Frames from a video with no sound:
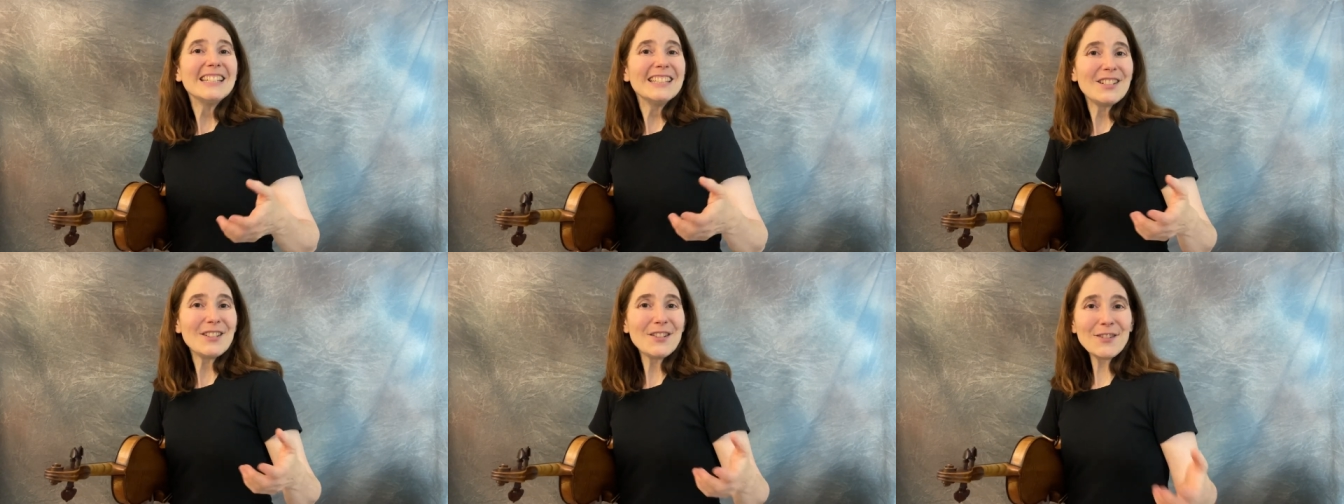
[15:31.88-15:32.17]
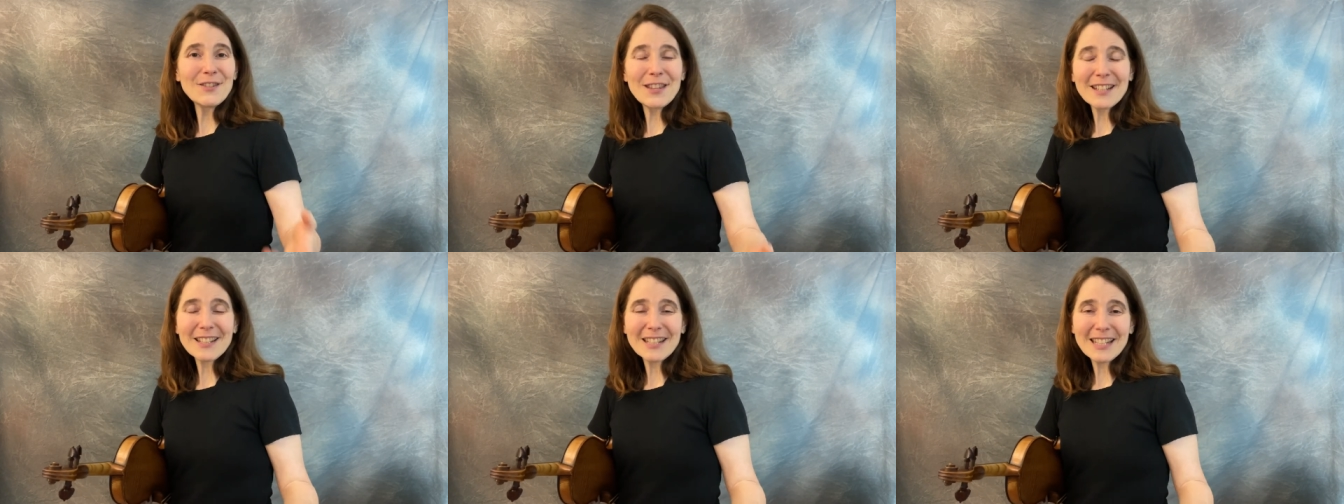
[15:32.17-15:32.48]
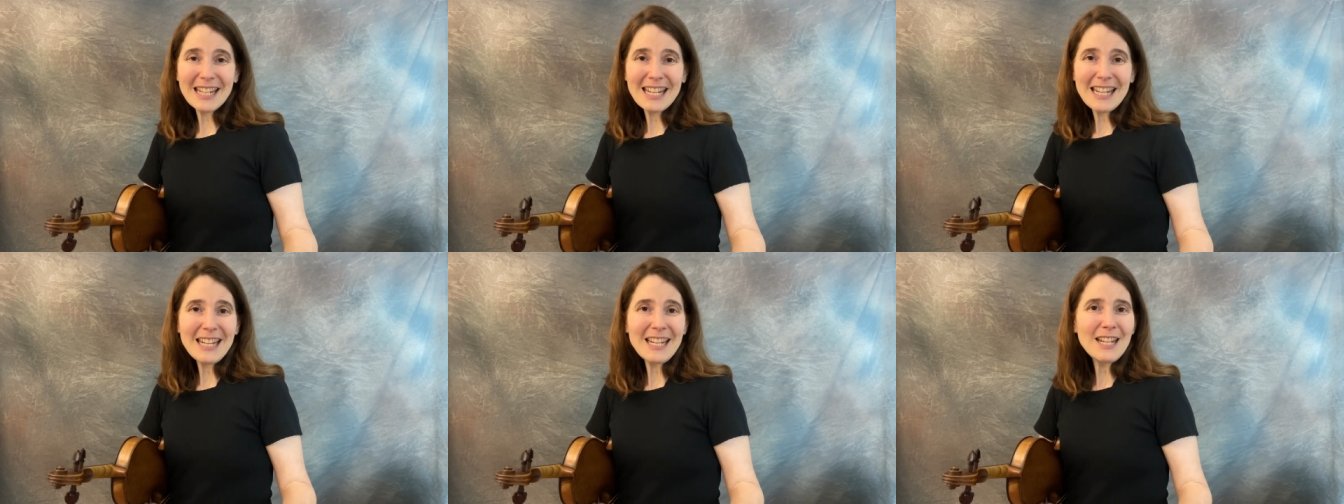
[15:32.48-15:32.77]
to the
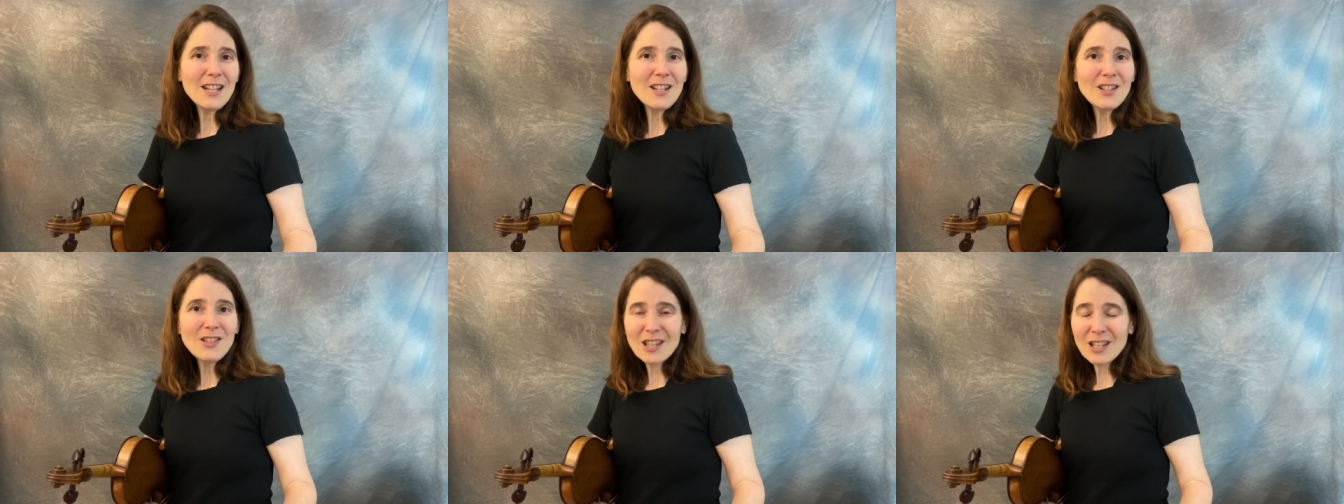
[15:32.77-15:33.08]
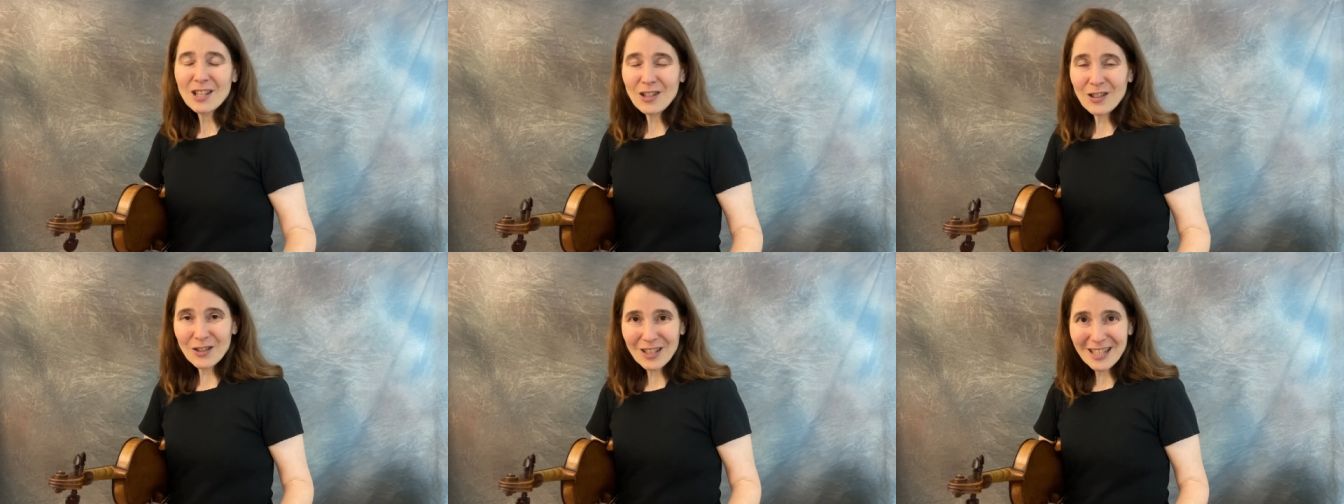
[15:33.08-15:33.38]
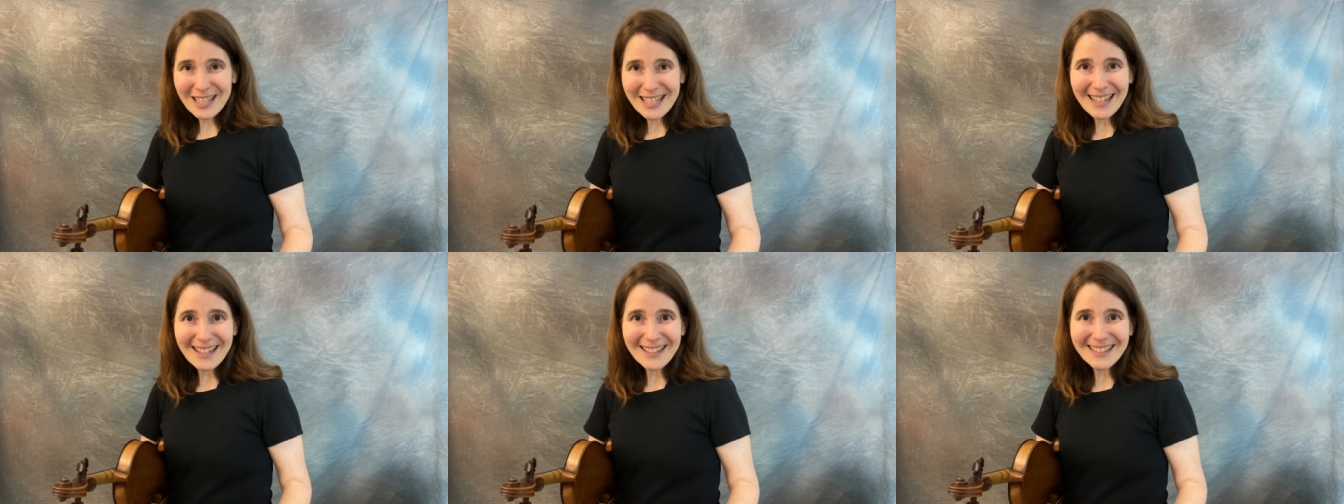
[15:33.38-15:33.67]
key that your
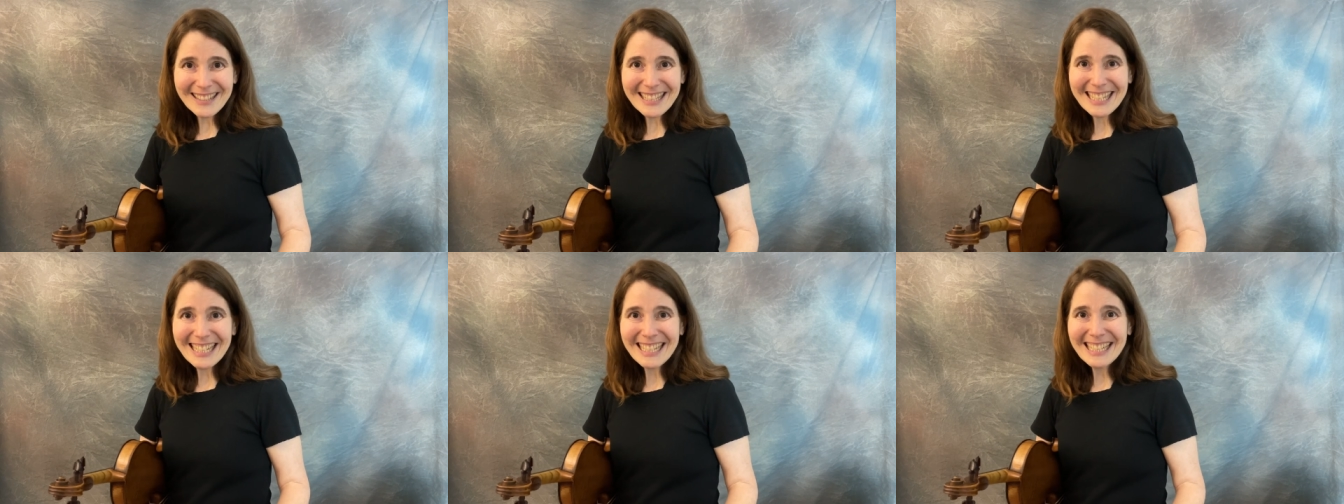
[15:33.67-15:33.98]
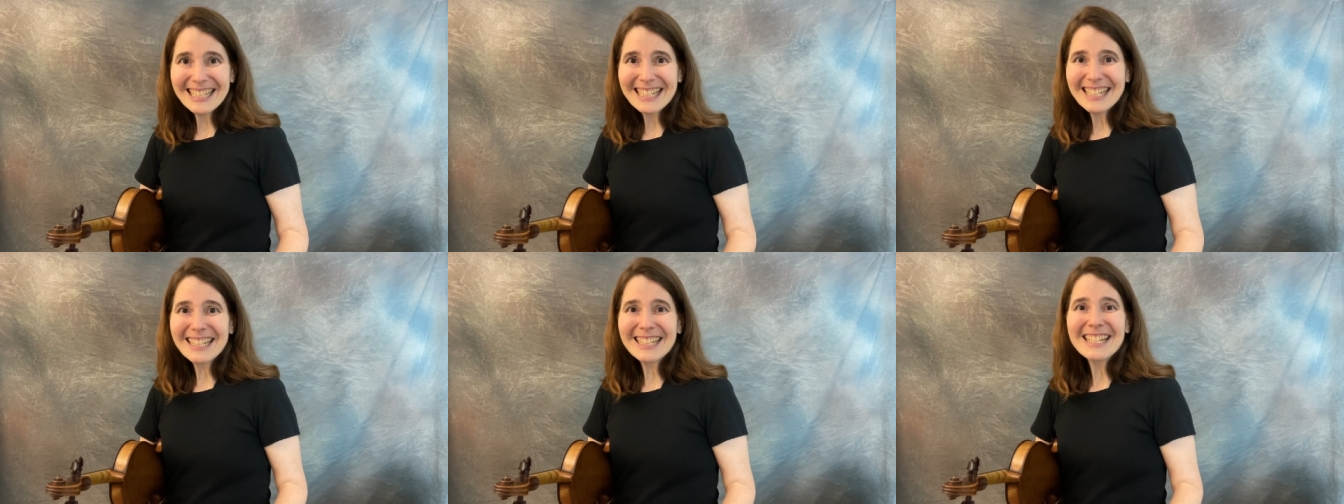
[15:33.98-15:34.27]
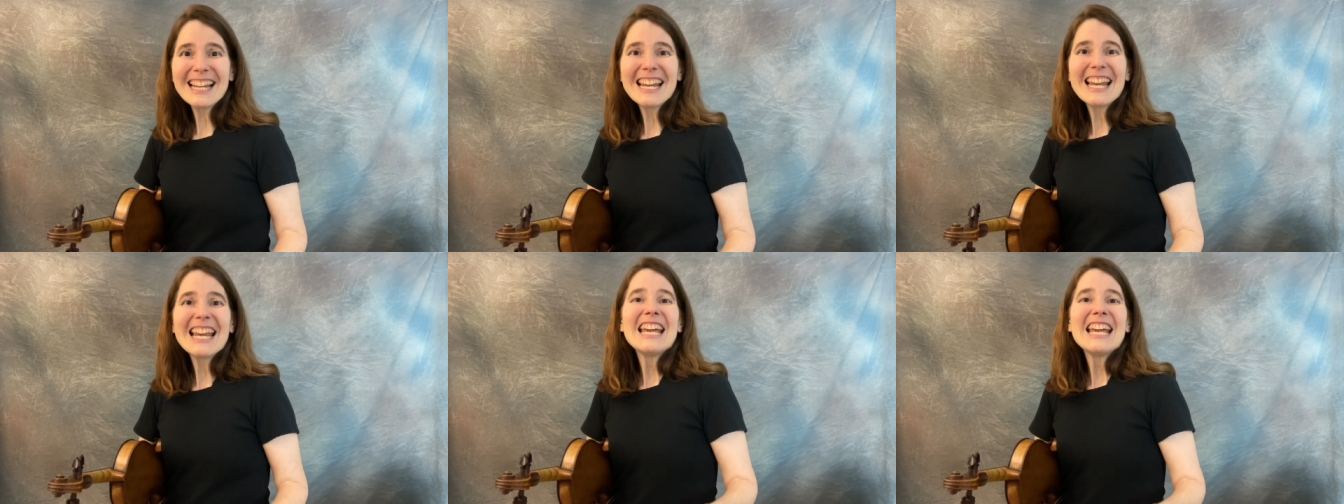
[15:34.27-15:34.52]
singer sings in.